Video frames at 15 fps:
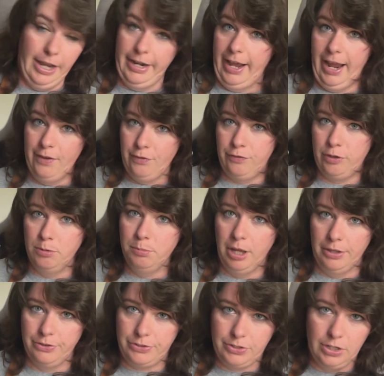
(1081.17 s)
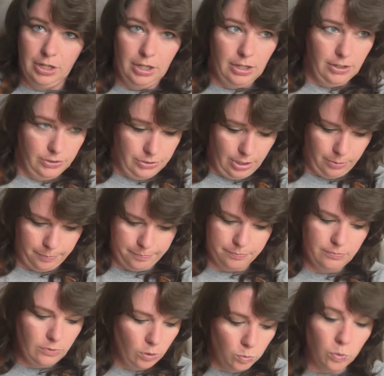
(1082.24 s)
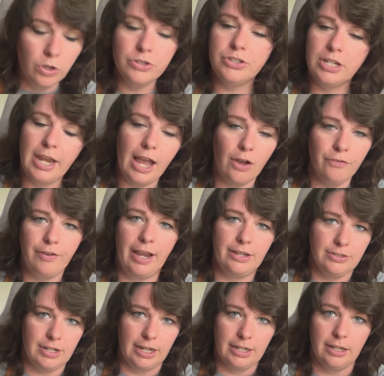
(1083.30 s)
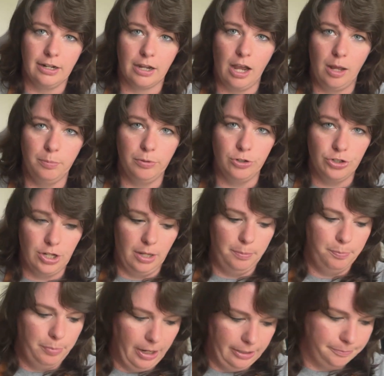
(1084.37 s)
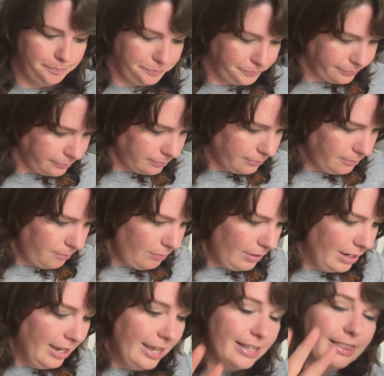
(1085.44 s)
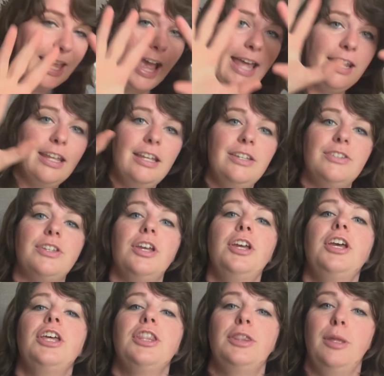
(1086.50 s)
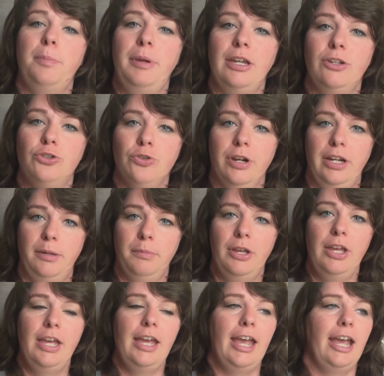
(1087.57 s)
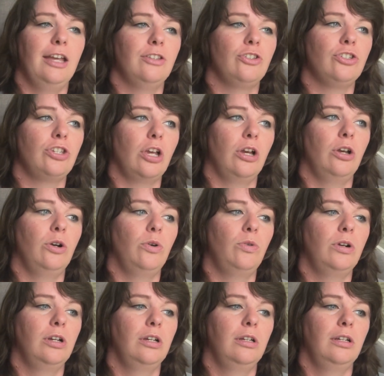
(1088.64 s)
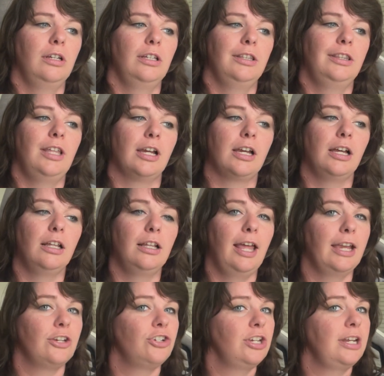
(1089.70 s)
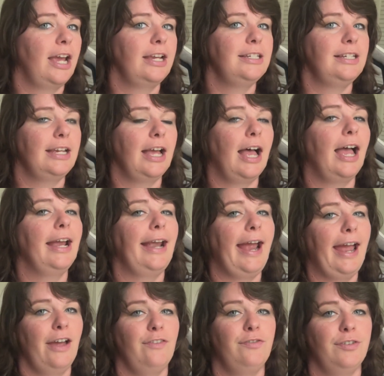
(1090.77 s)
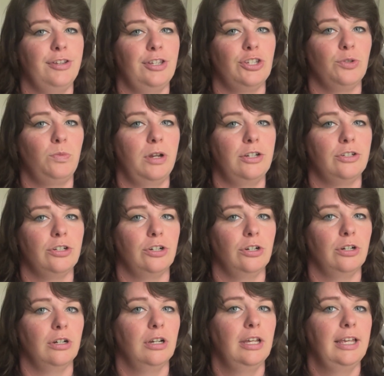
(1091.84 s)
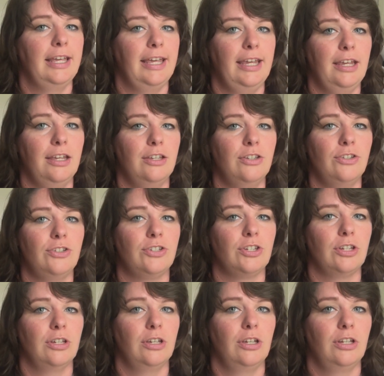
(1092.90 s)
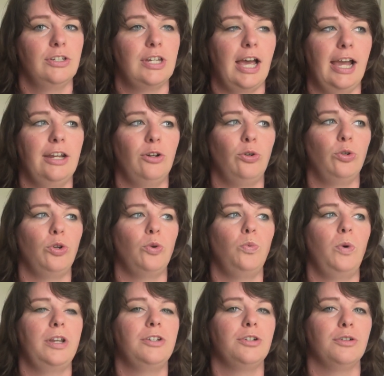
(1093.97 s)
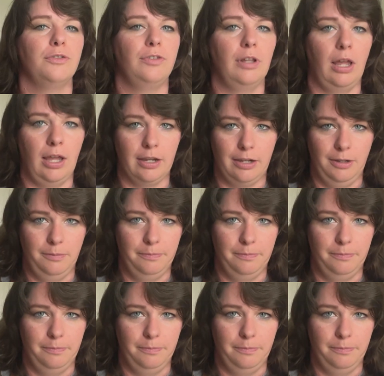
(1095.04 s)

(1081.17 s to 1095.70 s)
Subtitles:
I have a few months, so we'll see how fast I can accomplish it, but that is the big dream. And so the collection idea I have for this winter is titled Winter Flock.